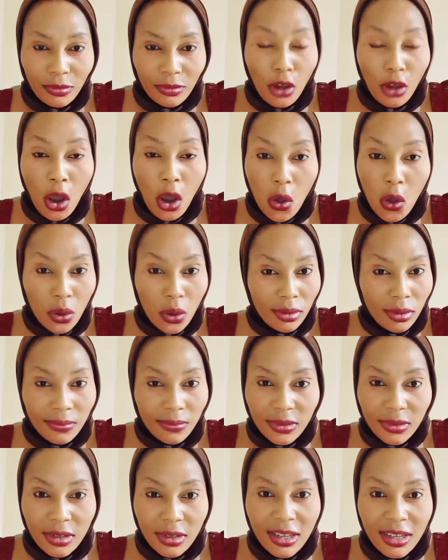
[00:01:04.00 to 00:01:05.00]
No.
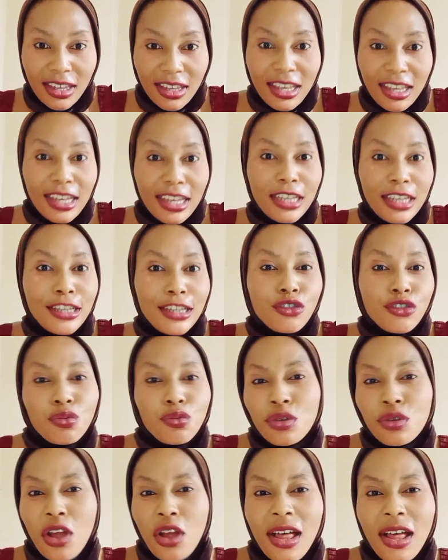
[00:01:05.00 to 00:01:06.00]
It
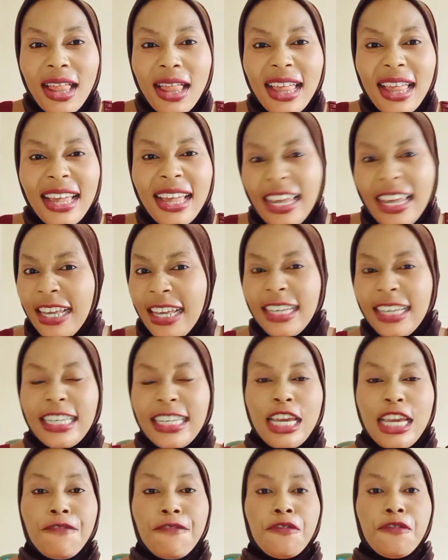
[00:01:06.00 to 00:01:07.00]
will not
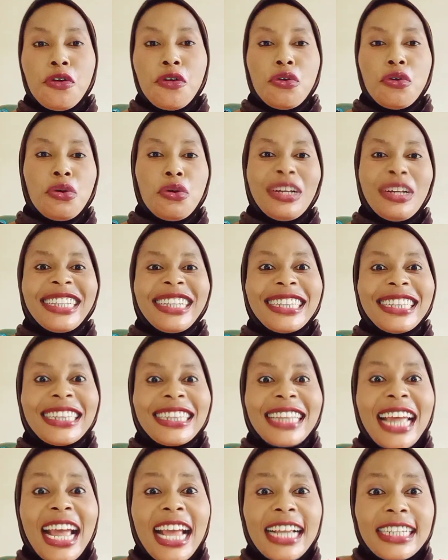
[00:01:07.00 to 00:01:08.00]
give you
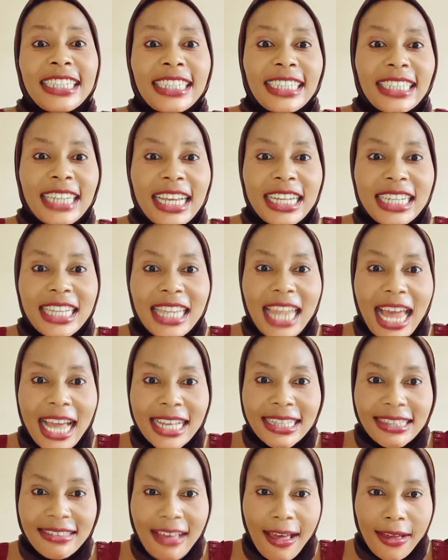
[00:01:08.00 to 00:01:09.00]
10 shade
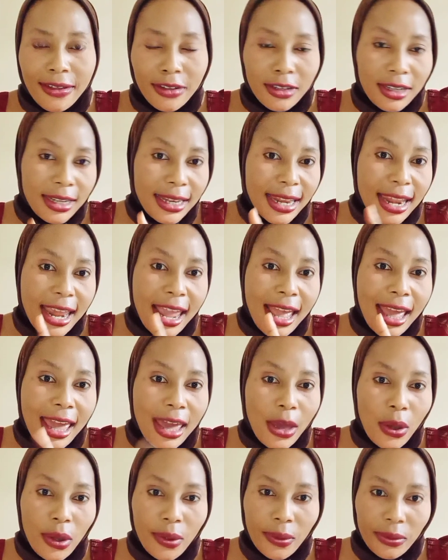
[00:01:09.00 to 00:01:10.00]
lighter.
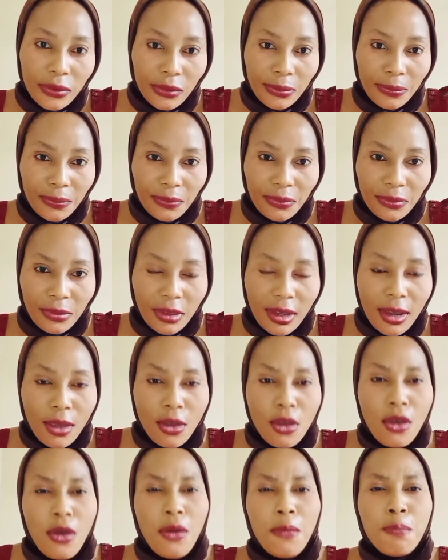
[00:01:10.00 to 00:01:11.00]
No.
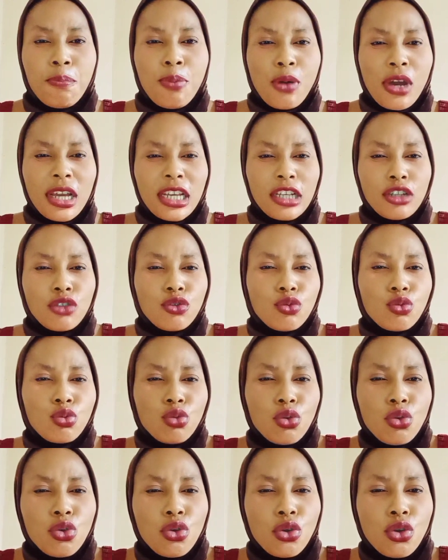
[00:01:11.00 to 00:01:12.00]
But it
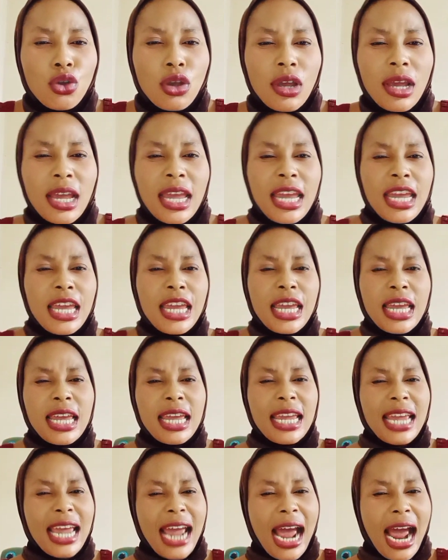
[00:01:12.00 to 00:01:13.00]
will
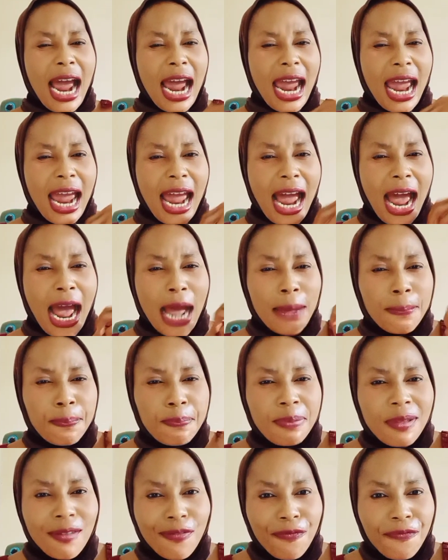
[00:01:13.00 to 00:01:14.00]

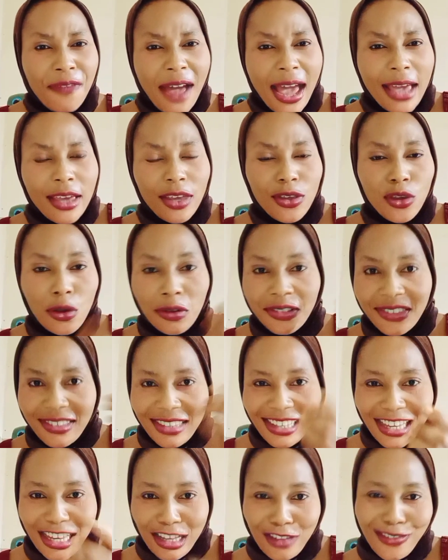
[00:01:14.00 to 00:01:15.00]
amplify your
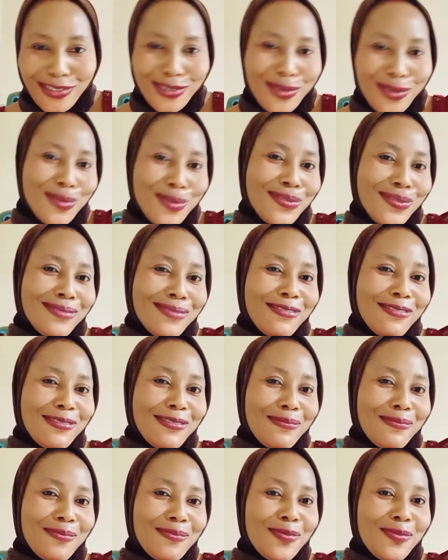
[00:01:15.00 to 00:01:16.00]
skin tone.
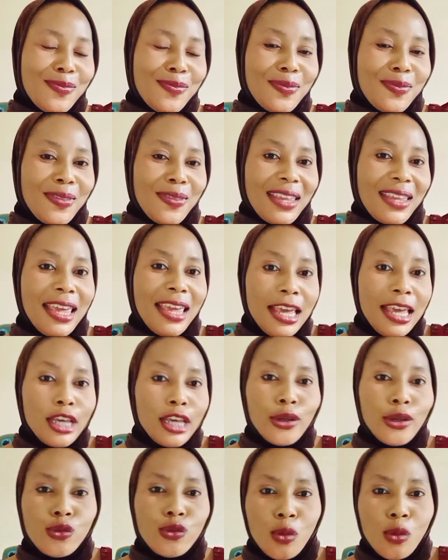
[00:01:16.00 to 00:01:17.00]

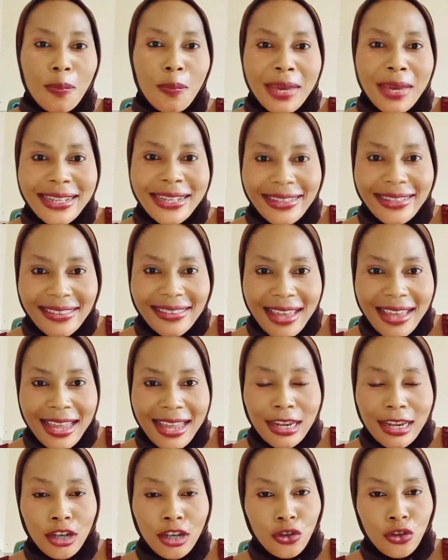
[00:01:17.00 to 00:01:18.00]
It will
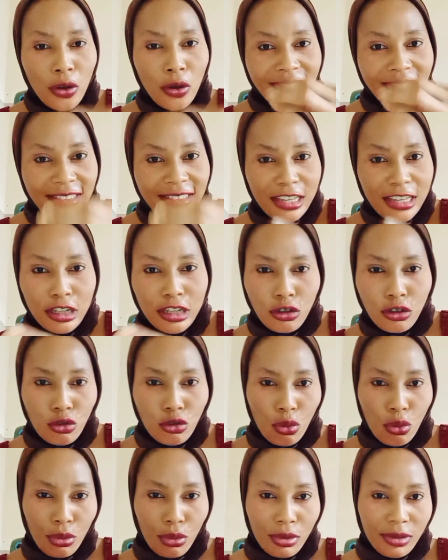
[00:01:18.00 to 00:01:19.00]
maintain your skin
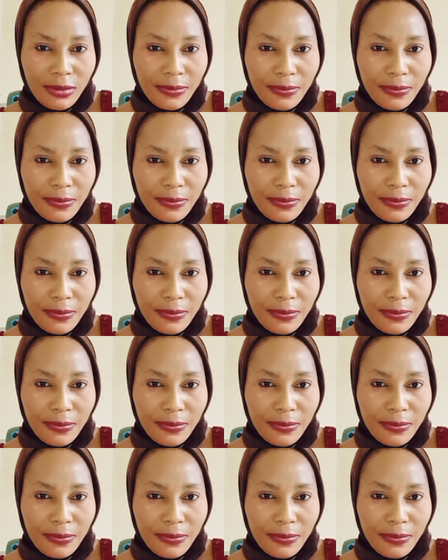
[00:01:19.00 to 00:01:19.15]
tone.